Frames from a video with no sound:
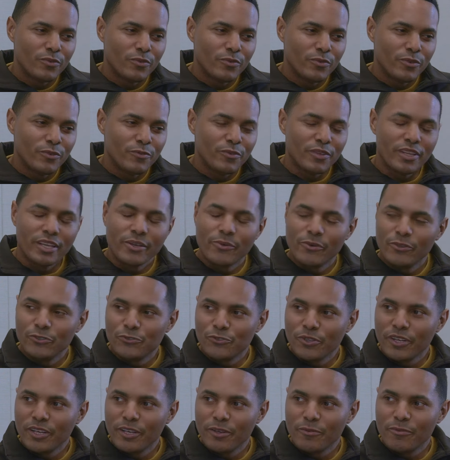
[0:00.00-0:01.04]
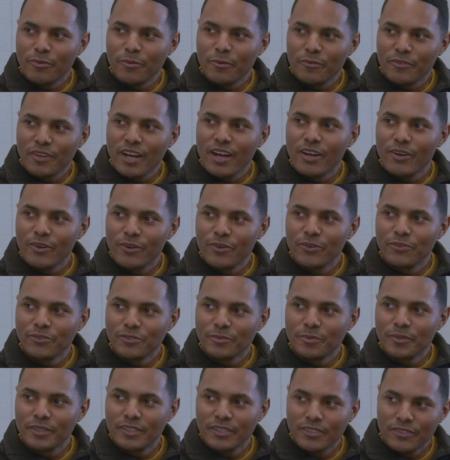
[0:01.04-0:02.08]
we feel like we're drinking from a fire
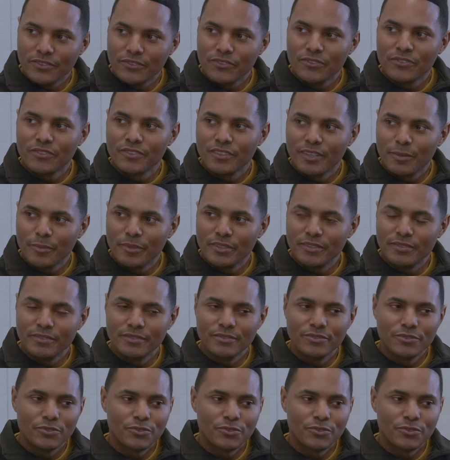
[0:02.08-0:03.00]
hose because, I mean,